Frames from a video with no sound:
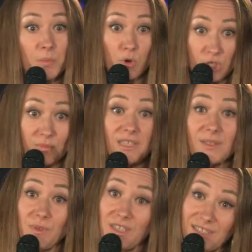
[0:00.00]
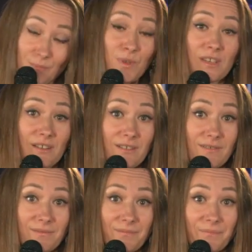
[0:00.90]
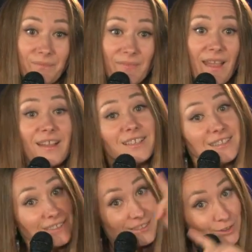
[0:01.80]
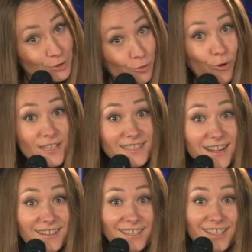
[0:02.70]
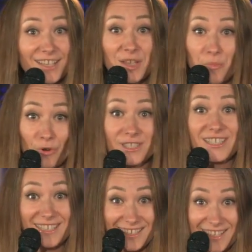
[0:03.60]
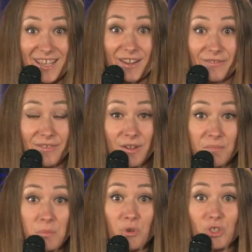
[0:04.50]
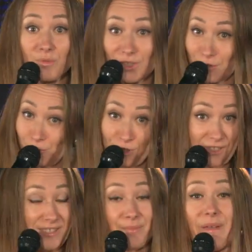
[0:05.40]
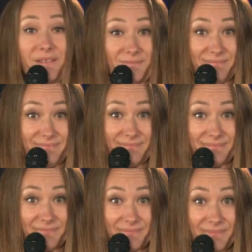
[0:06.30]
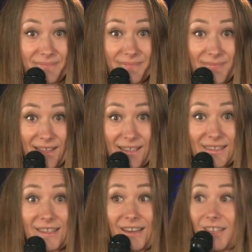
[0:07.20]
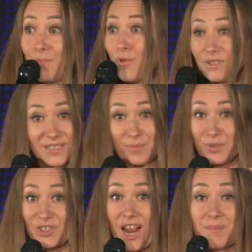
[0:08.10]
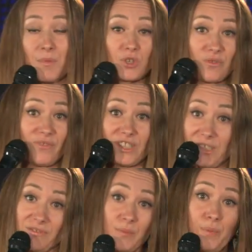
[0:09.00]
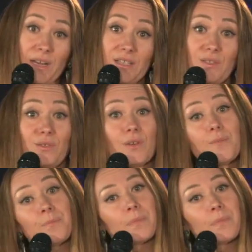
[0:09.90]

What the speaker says: emotion like angry for injustice, we can change the world. And then another side, angry, with anger we can destroy ourselves.